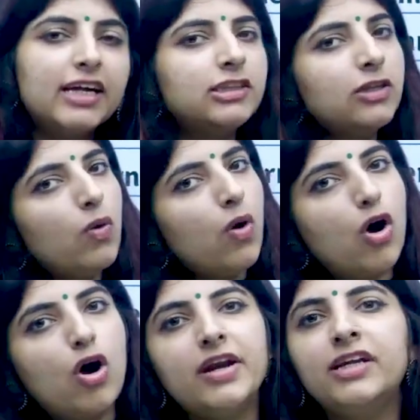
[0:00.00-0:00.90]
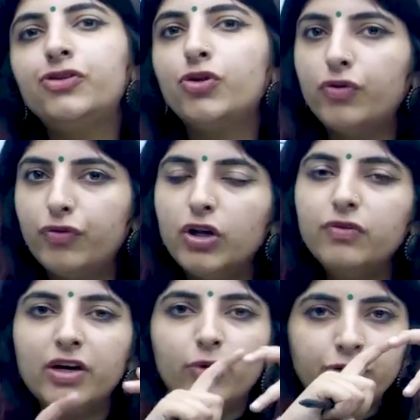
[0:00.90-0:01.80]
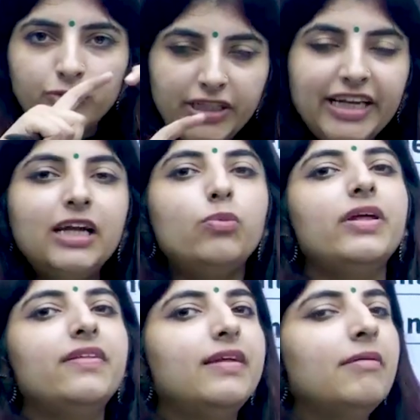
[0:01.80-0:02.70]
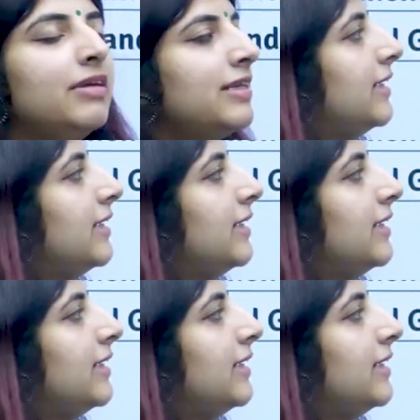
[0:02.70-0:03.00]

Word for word: so on and so forth. We are going to deal with them in